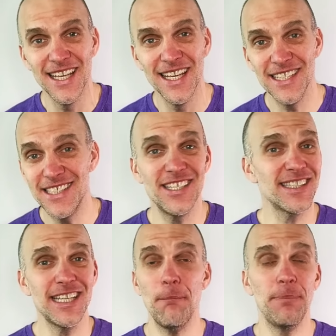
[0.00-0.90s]
is to just
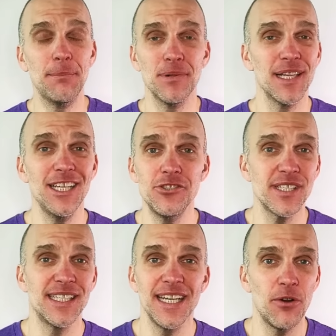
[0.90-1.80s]
get people
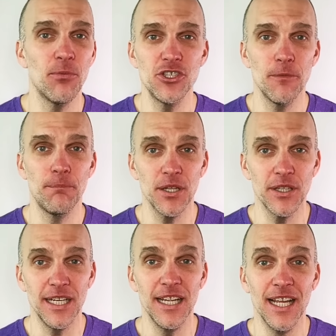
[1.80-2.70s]
interested in what you're
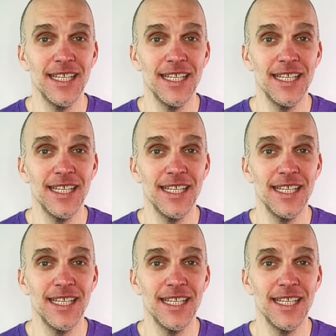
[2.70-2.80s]
building,